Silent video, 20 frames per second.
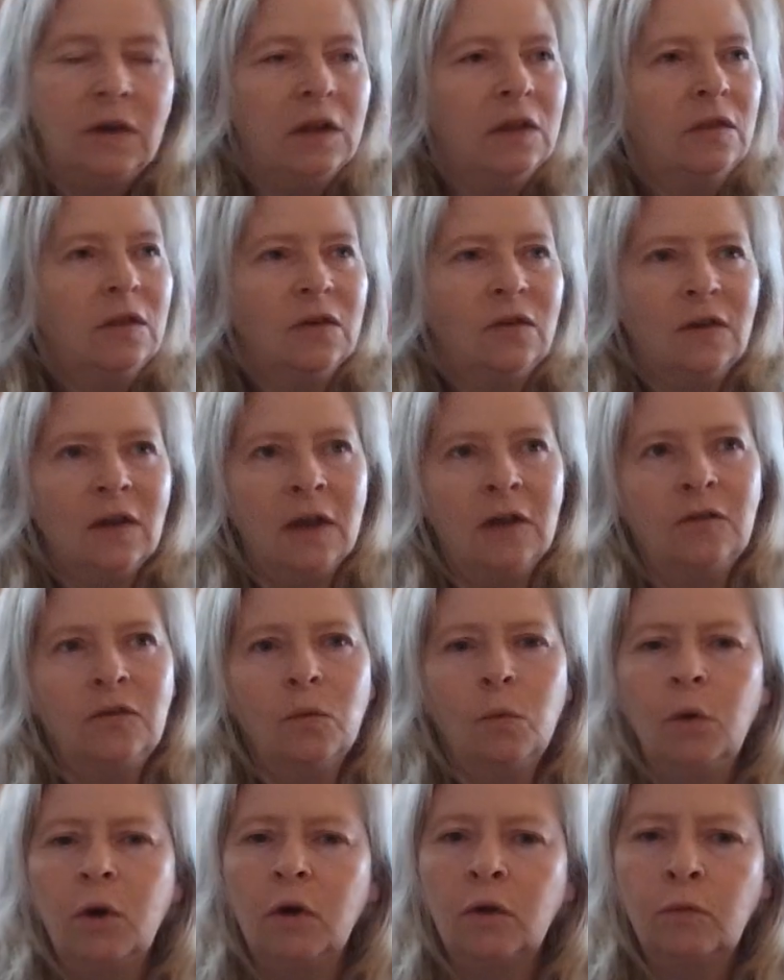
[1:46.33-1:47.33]
Did the
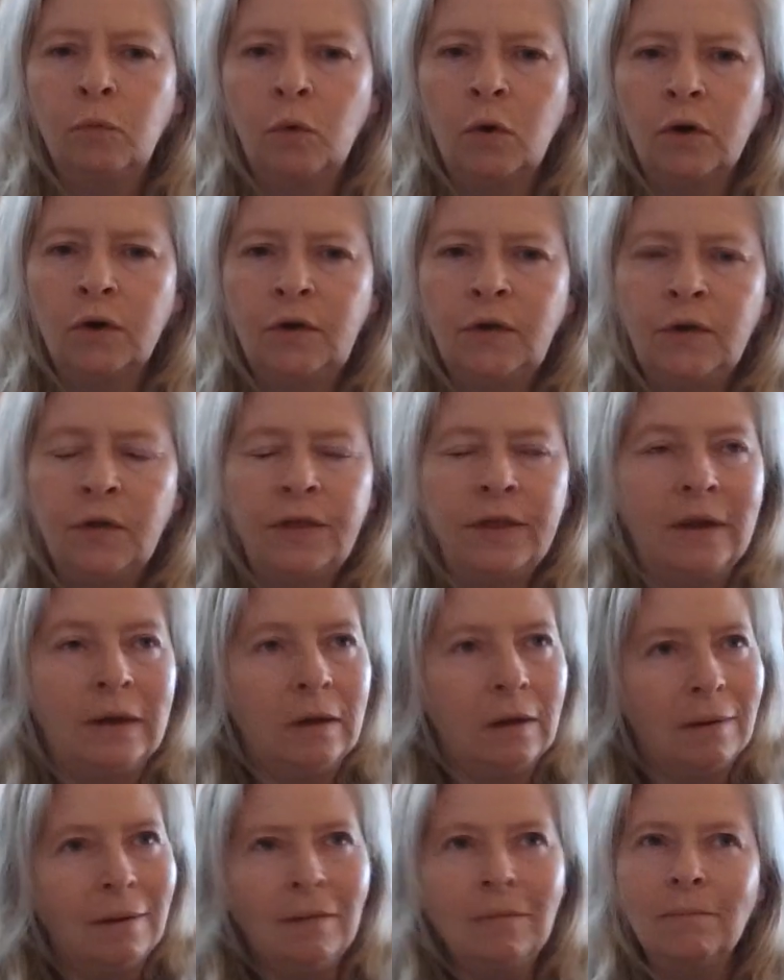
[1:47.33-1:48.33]
saints of World War Two
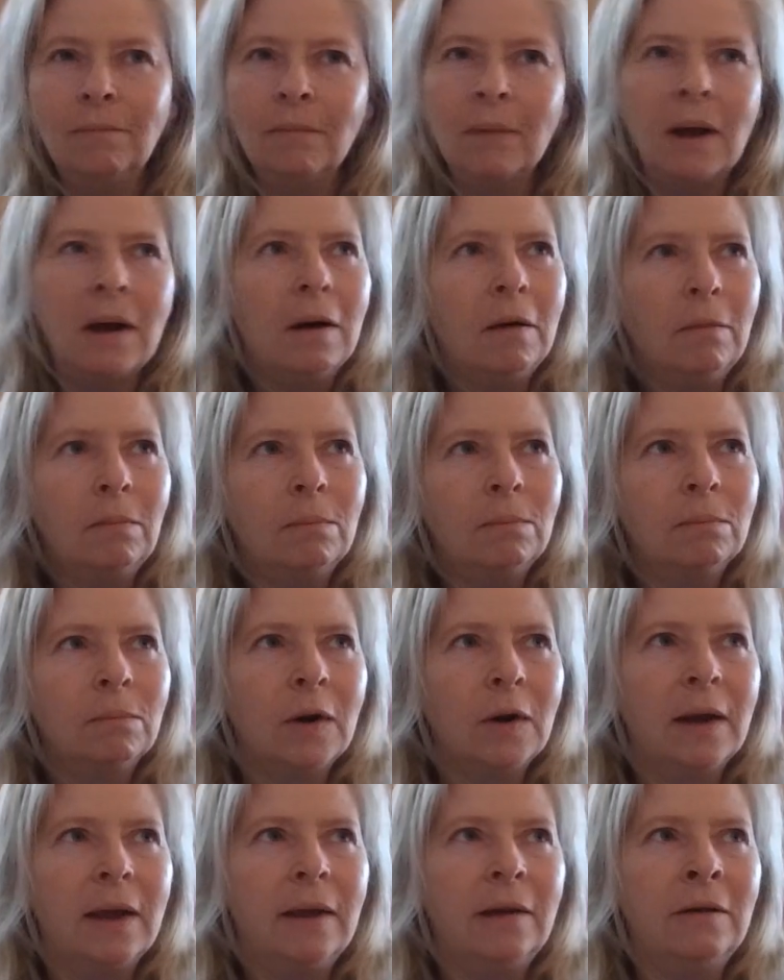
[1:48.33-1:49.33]
think, oh, oh,
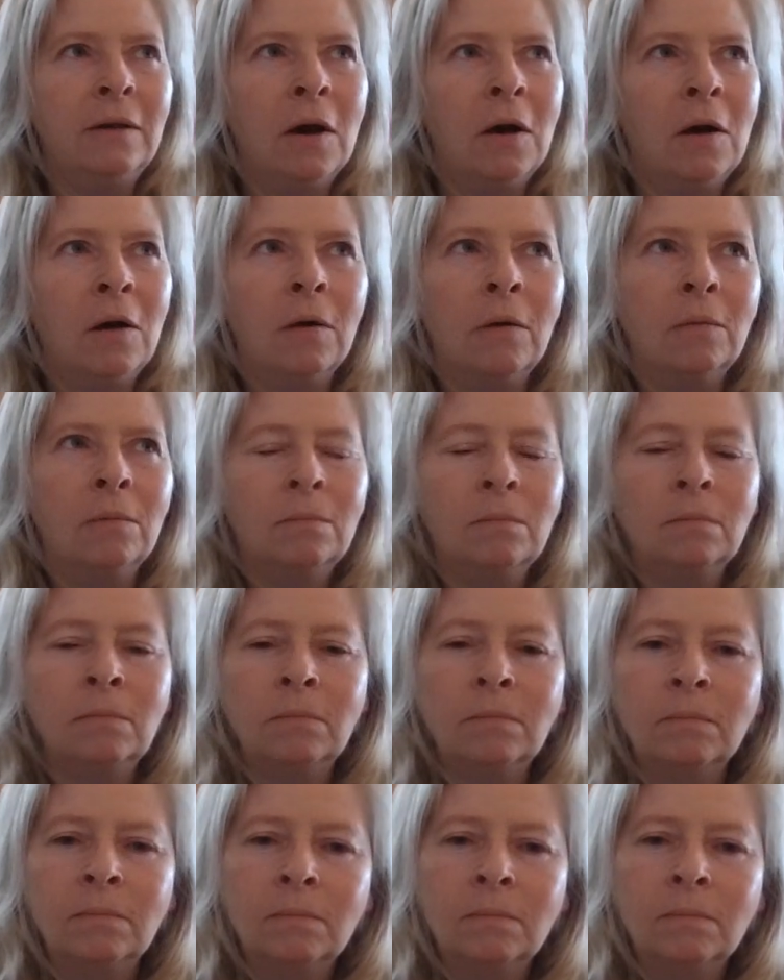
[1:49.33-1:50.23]
we're heading home?